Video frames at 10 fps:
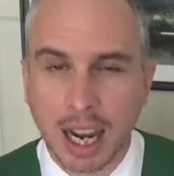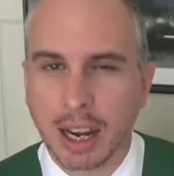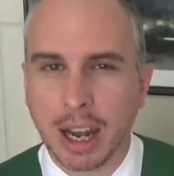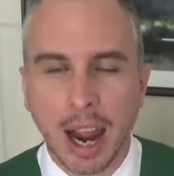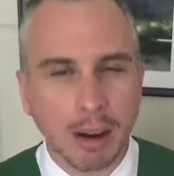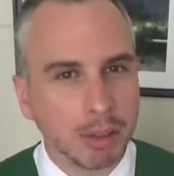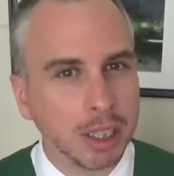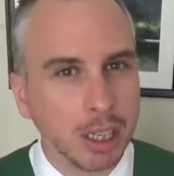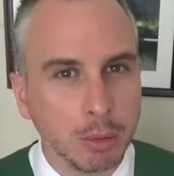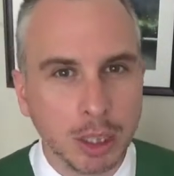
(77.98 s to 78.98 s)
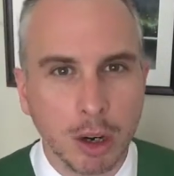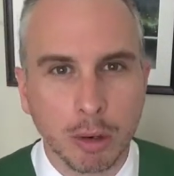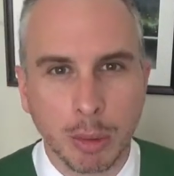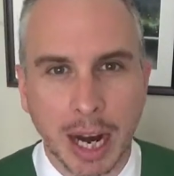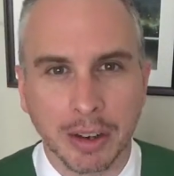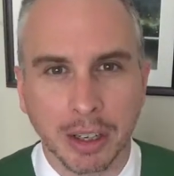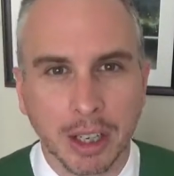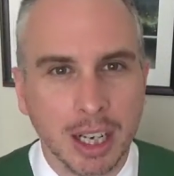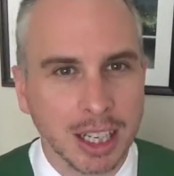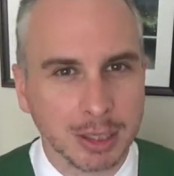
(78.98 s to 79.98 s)
and everything we know about her,
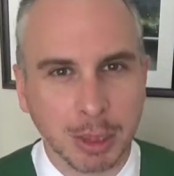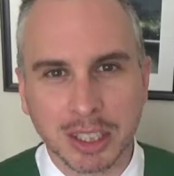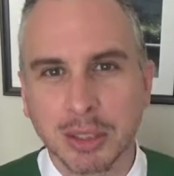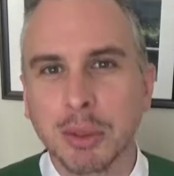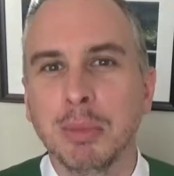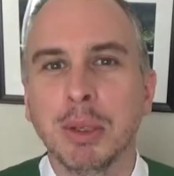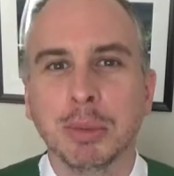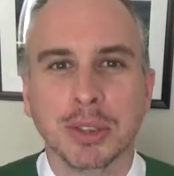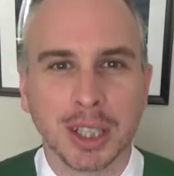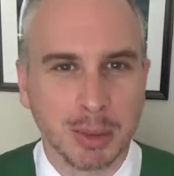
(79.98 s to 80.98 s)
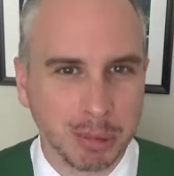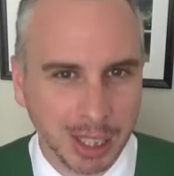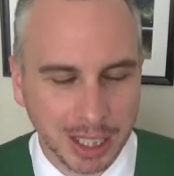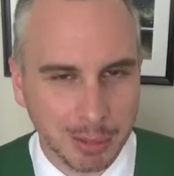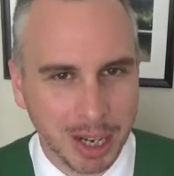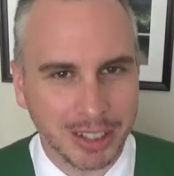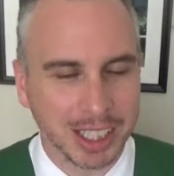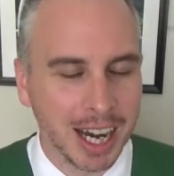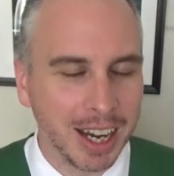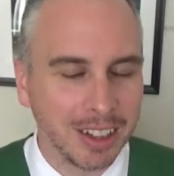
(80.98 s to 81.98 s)
especially when people start complaining about her
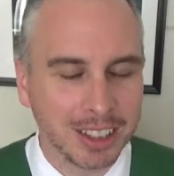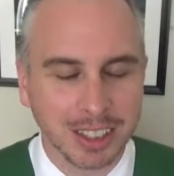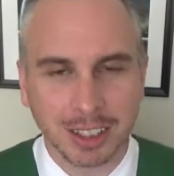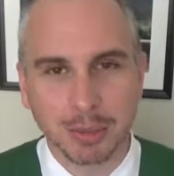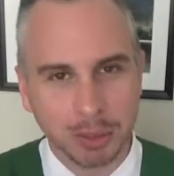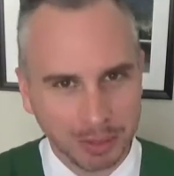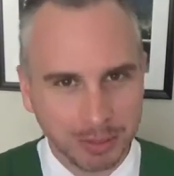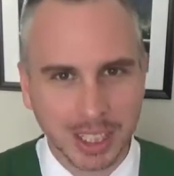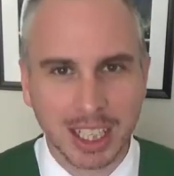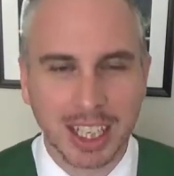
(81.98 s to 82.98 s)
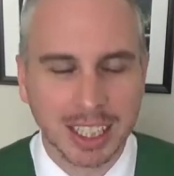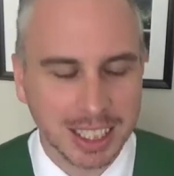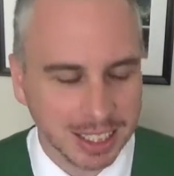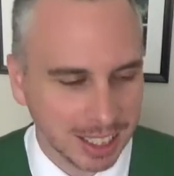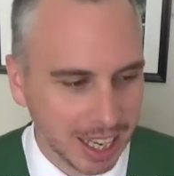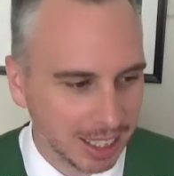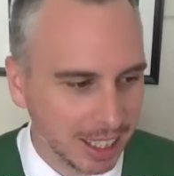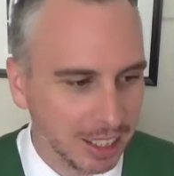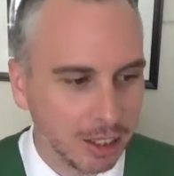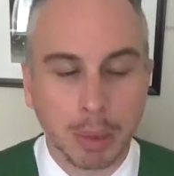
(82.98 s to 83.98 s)
character, and we'll get to that
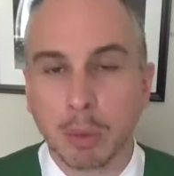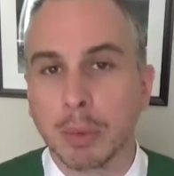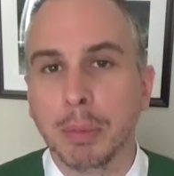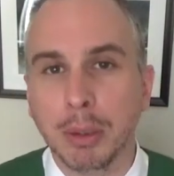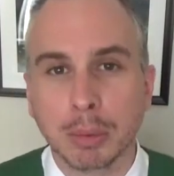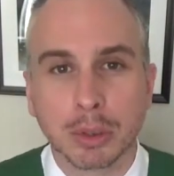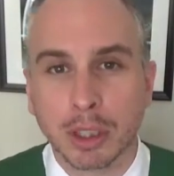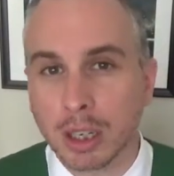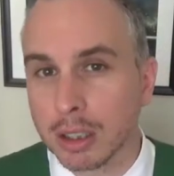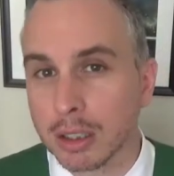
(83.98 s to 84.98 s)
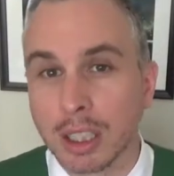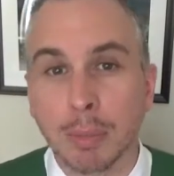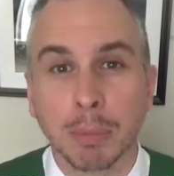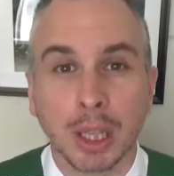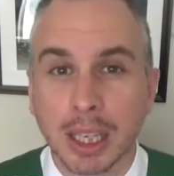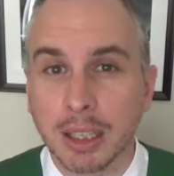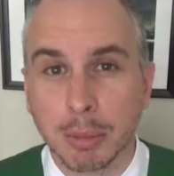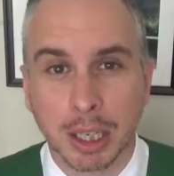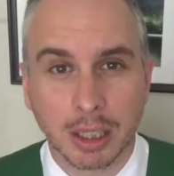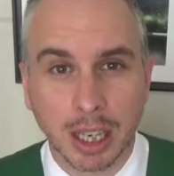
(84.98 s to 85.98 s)
later, but when people start complaining
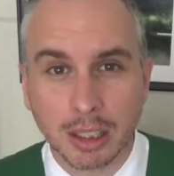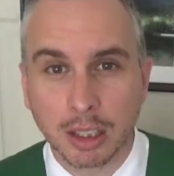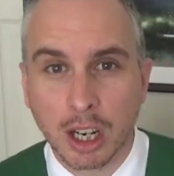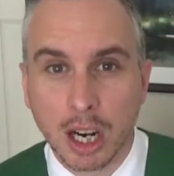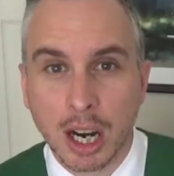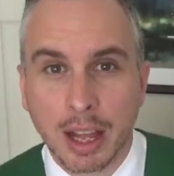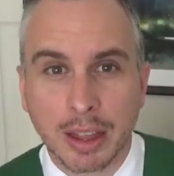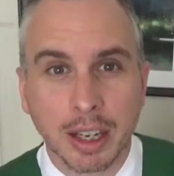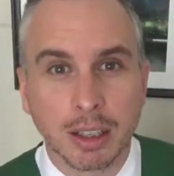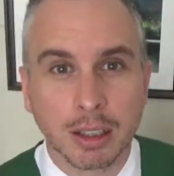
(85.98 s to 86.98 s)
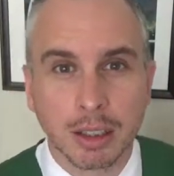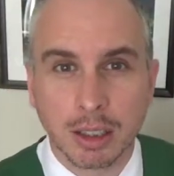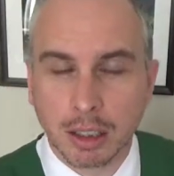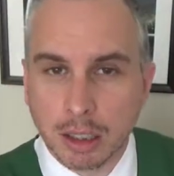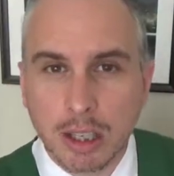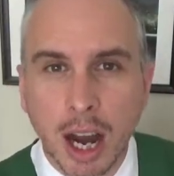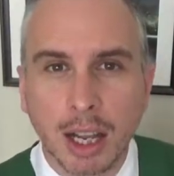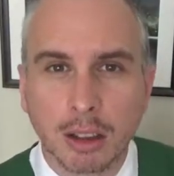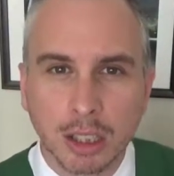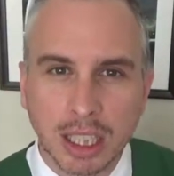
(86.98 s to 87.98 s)
about her character, they're
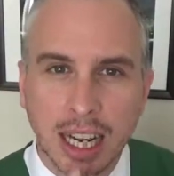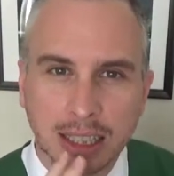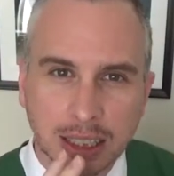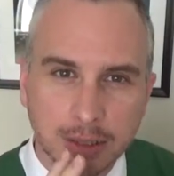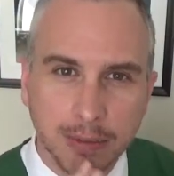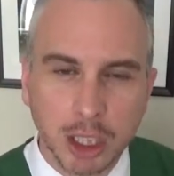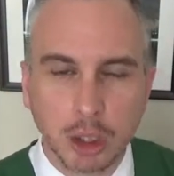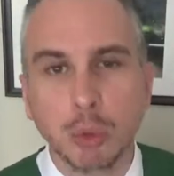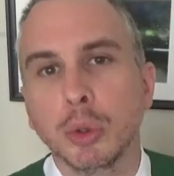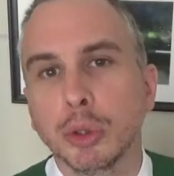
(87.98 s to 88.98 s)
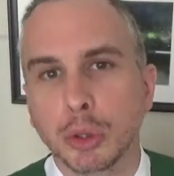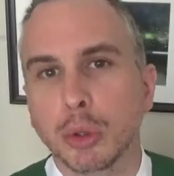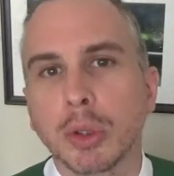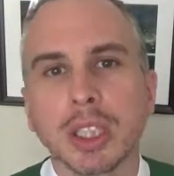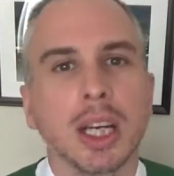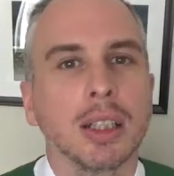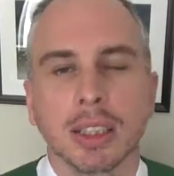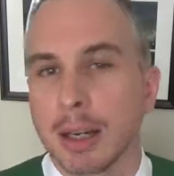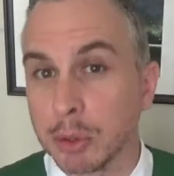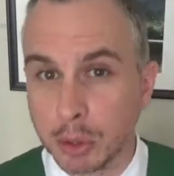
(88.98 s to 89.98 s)
not looking at this visual storytelling
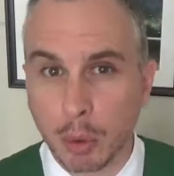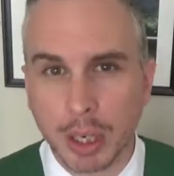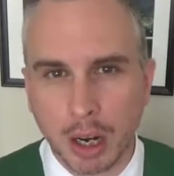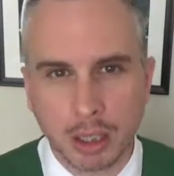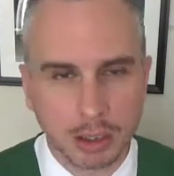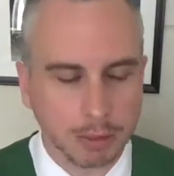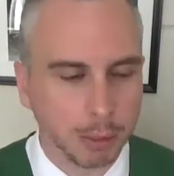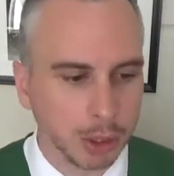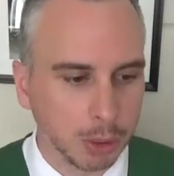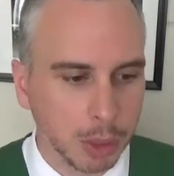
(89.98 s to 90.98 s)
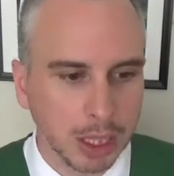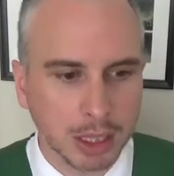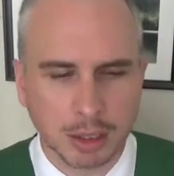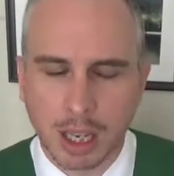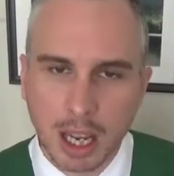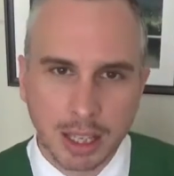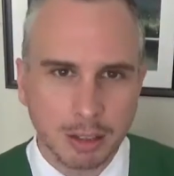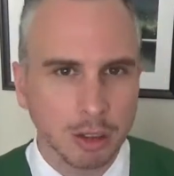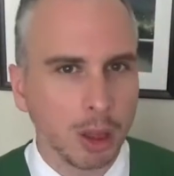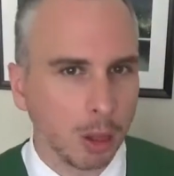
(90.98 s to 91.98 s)
that was going on in The Force Awakens.
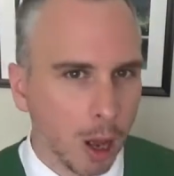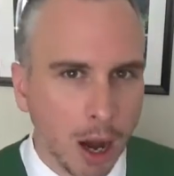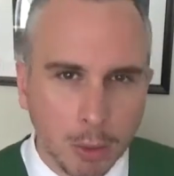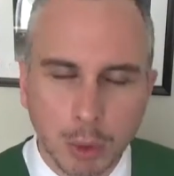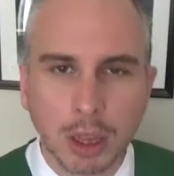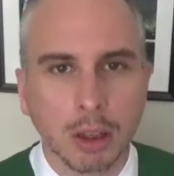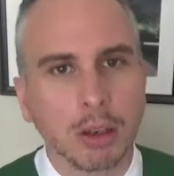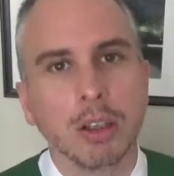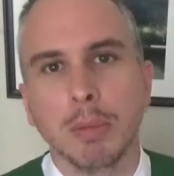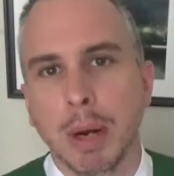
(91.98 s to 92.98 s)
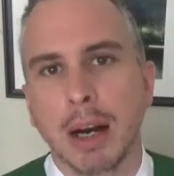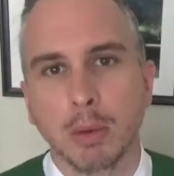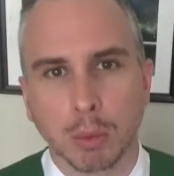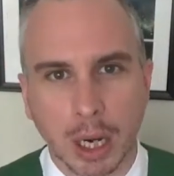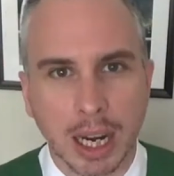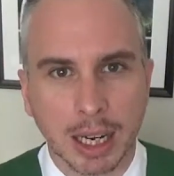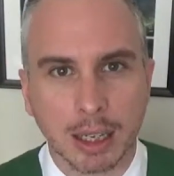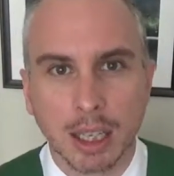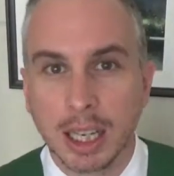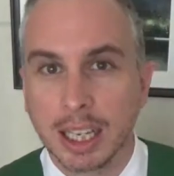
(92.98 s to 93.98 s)
There's a lot we learn about Rey
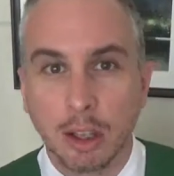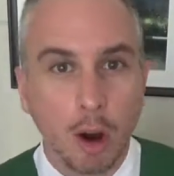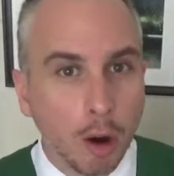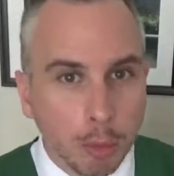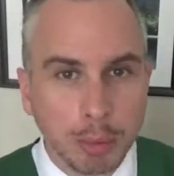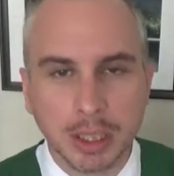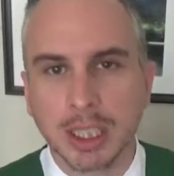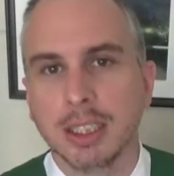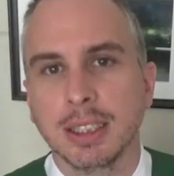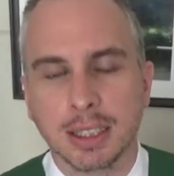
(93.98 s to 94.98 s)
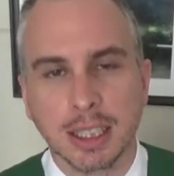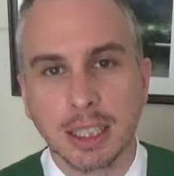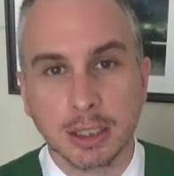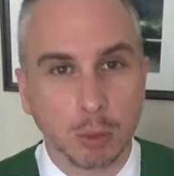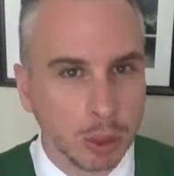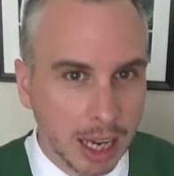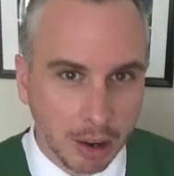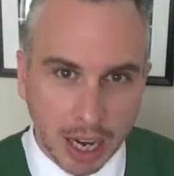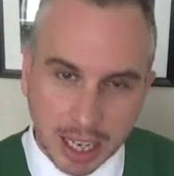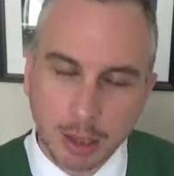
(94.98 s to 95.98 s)
in the opening scenes
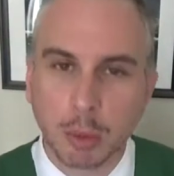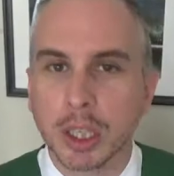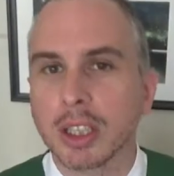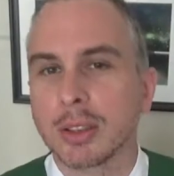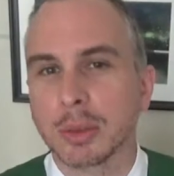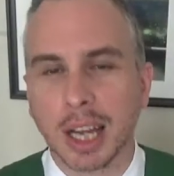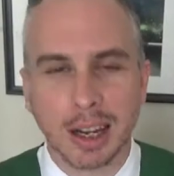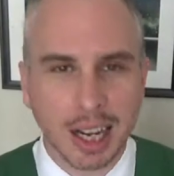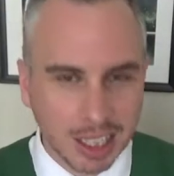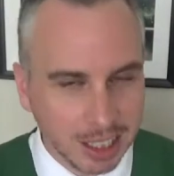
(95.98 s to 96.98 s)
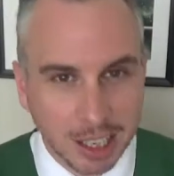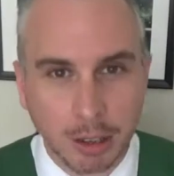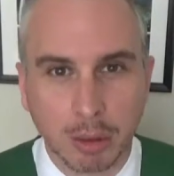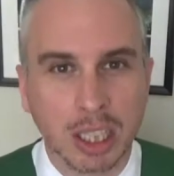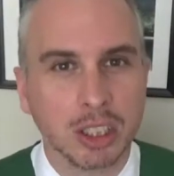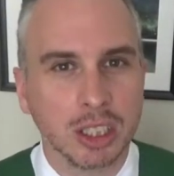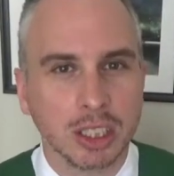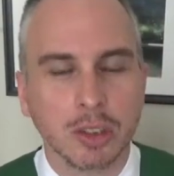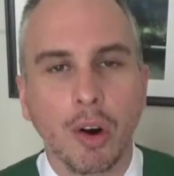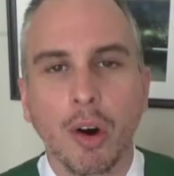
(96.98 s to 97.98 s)
without any words, without any narration.
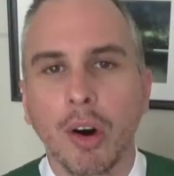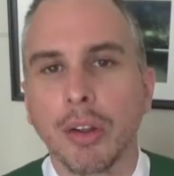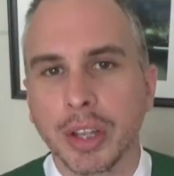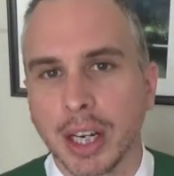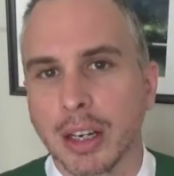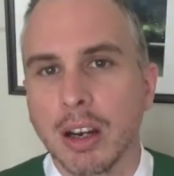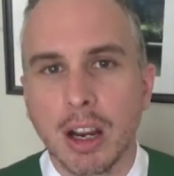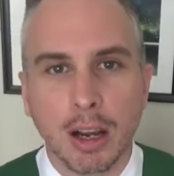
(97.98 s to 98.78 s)
It's all there